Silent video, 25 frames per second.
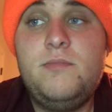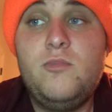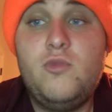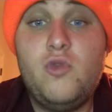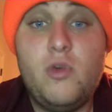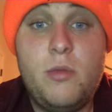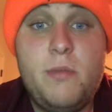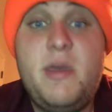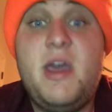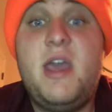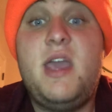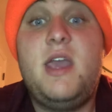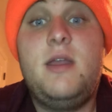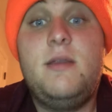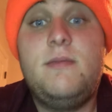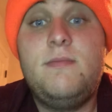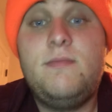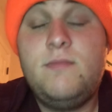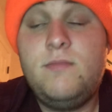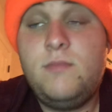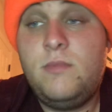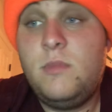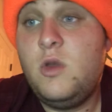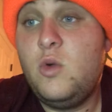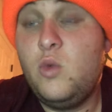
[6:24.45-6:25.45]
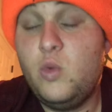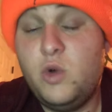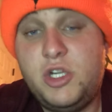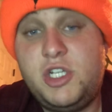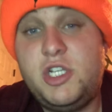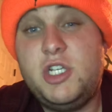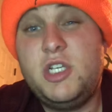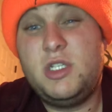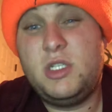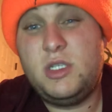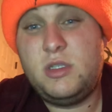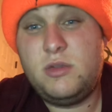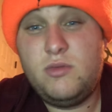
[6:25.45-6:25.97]
remain,
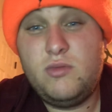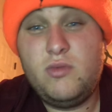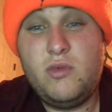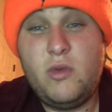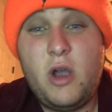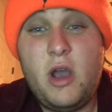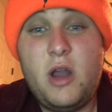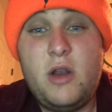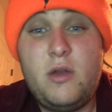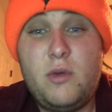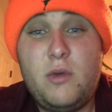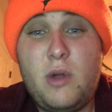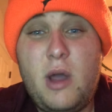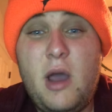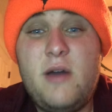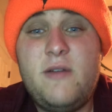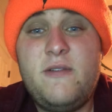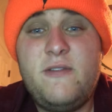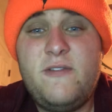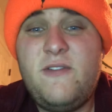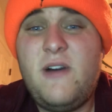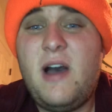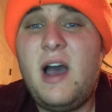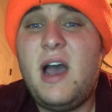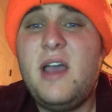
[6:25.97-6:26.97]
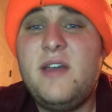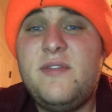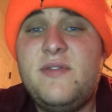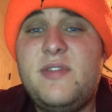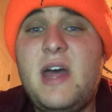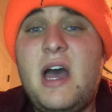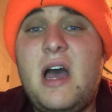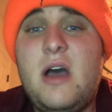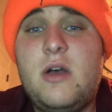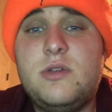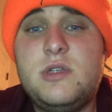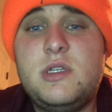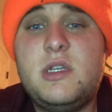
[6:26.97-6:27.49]
which is right around
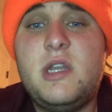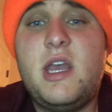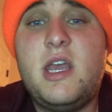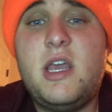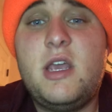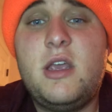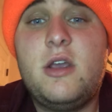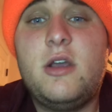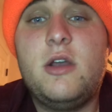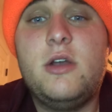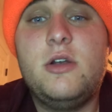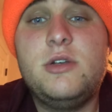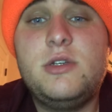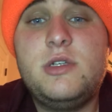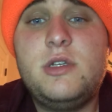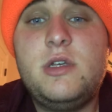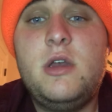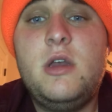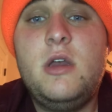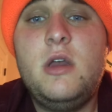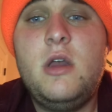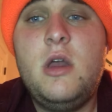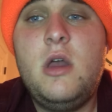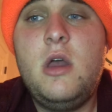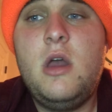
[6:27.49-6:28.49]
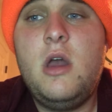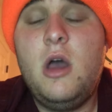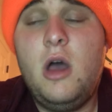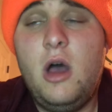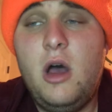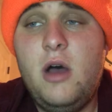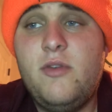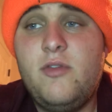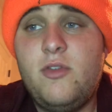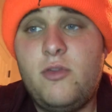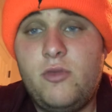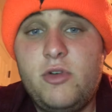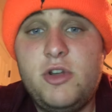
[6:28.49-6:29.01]
5,000 acres
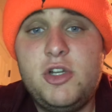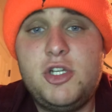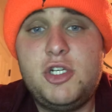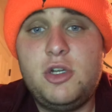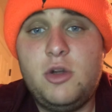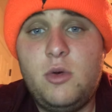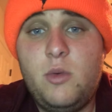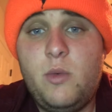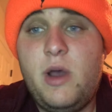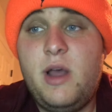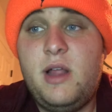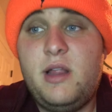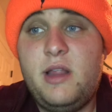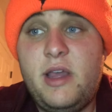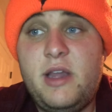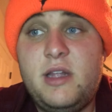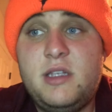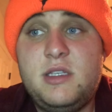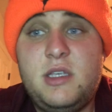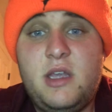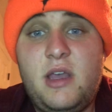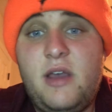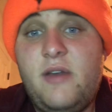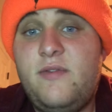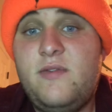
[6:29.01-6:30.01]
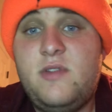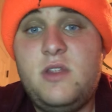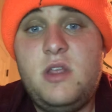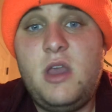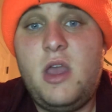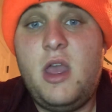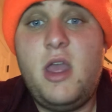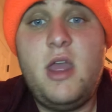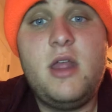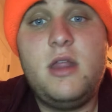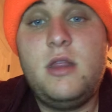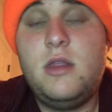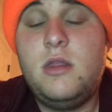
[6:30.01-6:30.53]
of original wetlands left
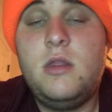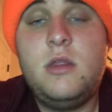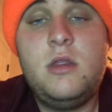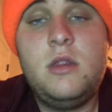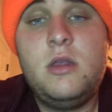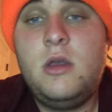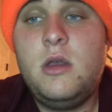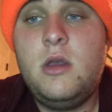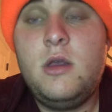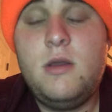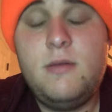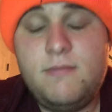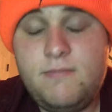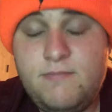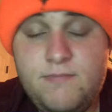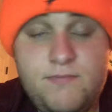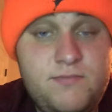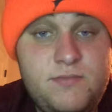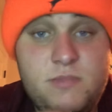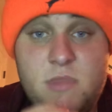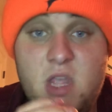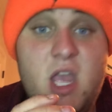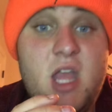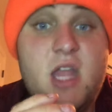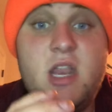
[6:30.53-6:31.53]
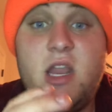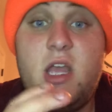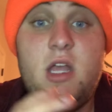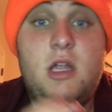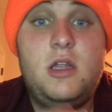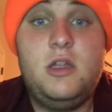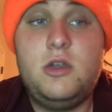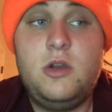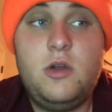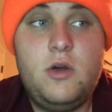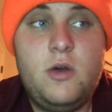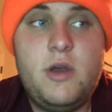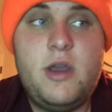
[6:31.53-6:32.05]
in
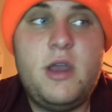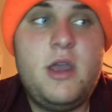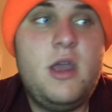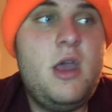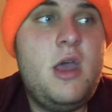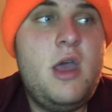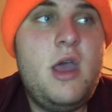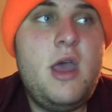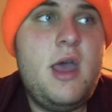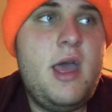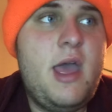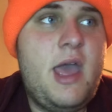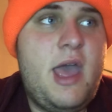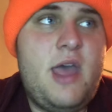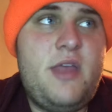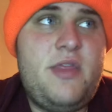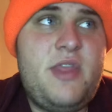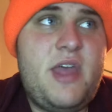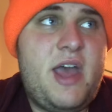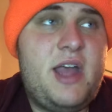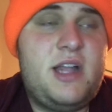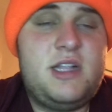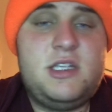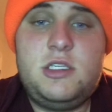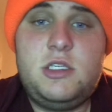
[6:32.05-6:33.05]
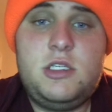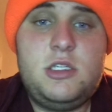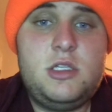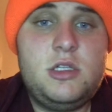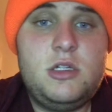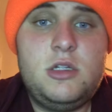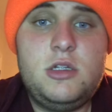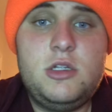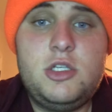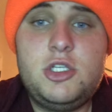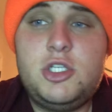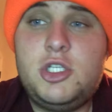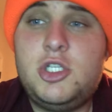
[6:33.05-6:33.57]
Illinois, and that's
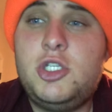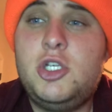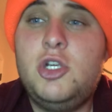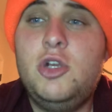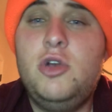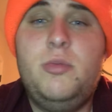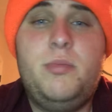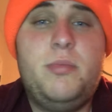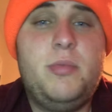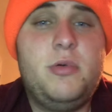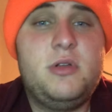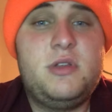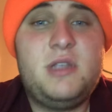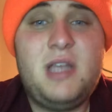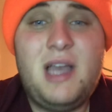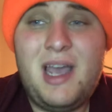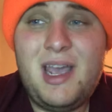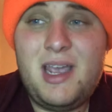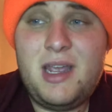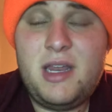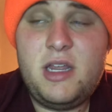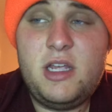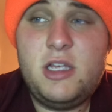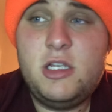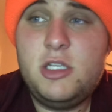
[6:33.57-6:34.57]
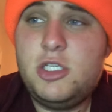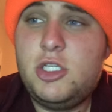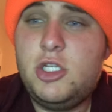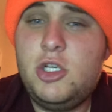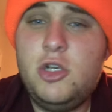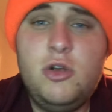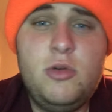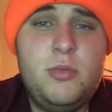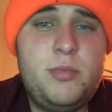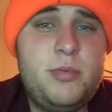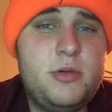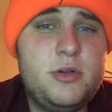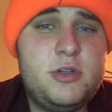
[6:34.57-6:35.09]
super tiny,
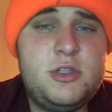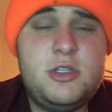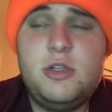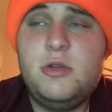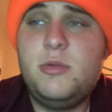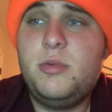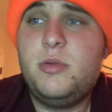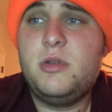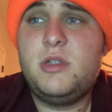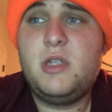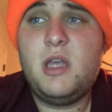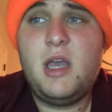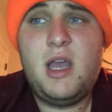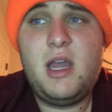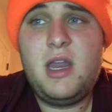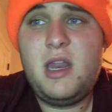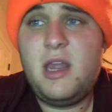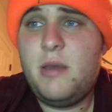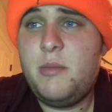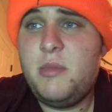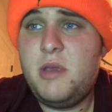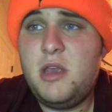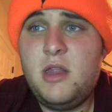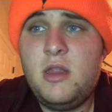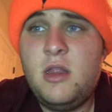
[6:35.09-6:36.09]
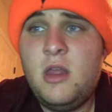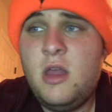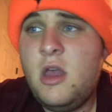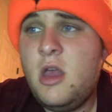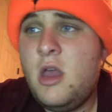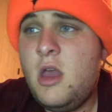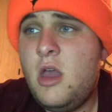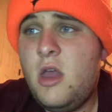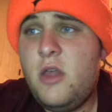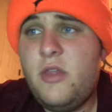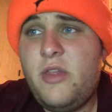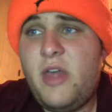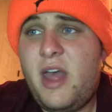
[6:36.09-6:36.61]
super tiny.
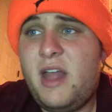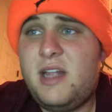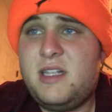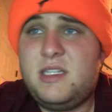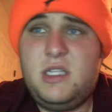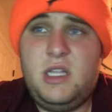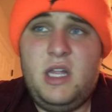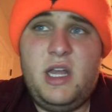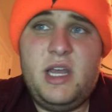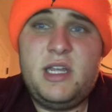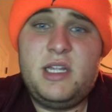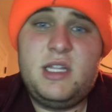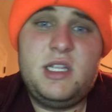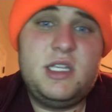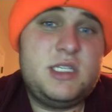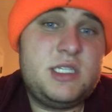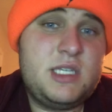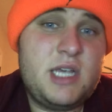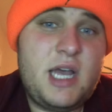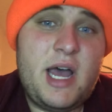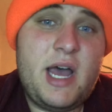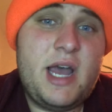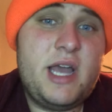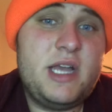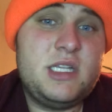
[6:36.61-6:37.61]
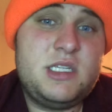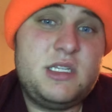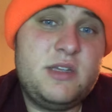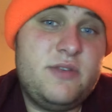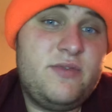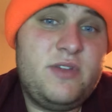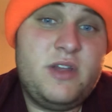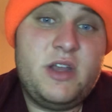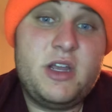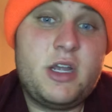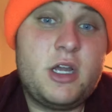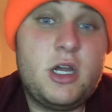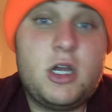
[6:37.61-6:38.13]
That's like the size of
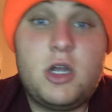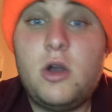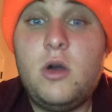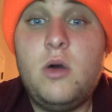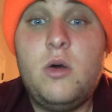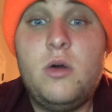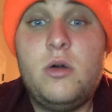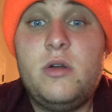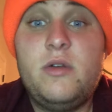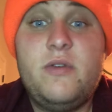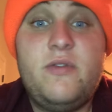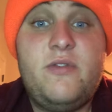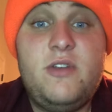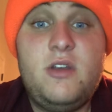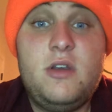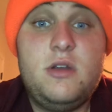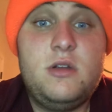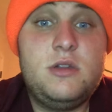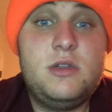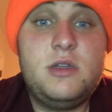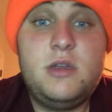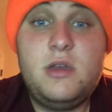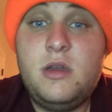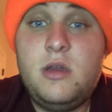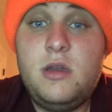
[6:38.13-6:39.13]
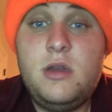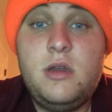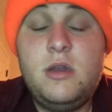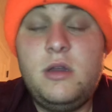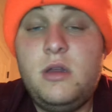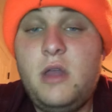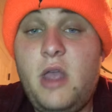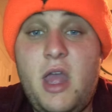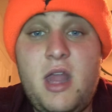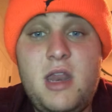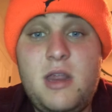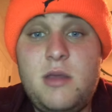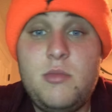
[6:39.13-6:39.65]
like a cornfield
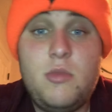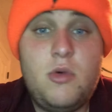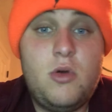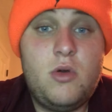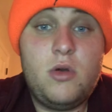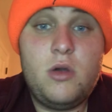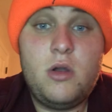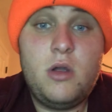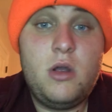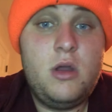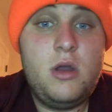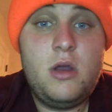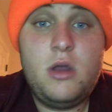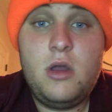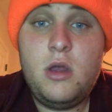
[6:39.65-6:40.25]
anymore.